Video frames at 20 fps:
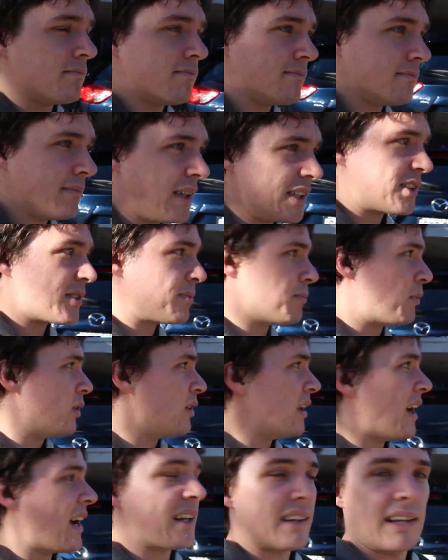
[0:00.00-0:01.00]
much more
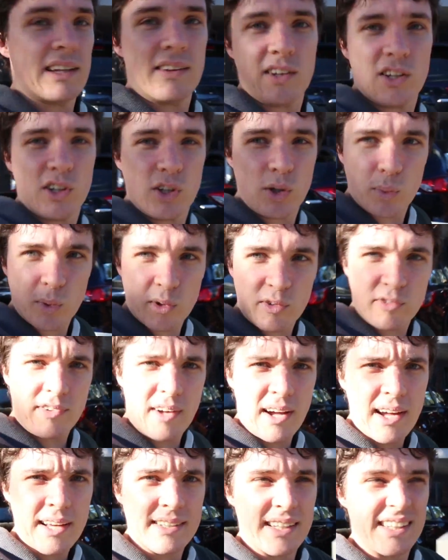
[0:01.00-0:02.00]
likely that you will
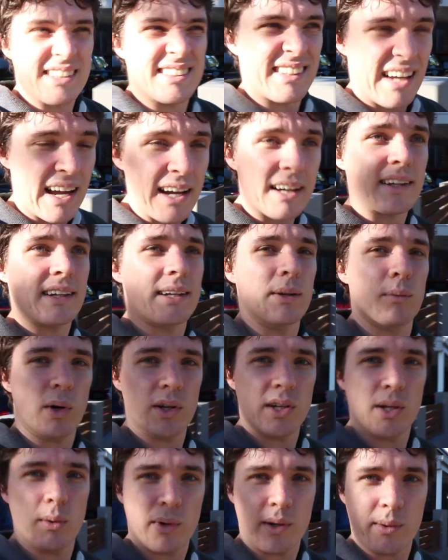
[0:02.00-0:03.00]
find exactly
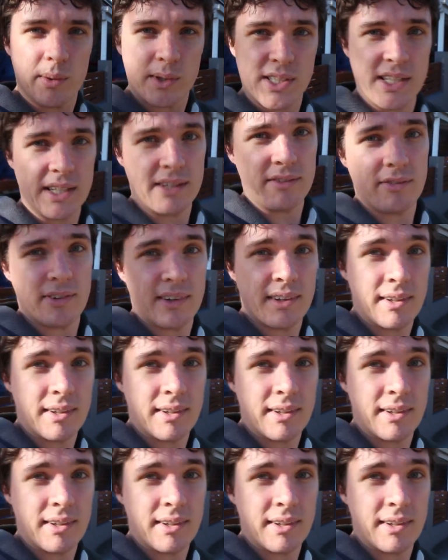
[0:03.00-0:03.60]
what you want to achieve.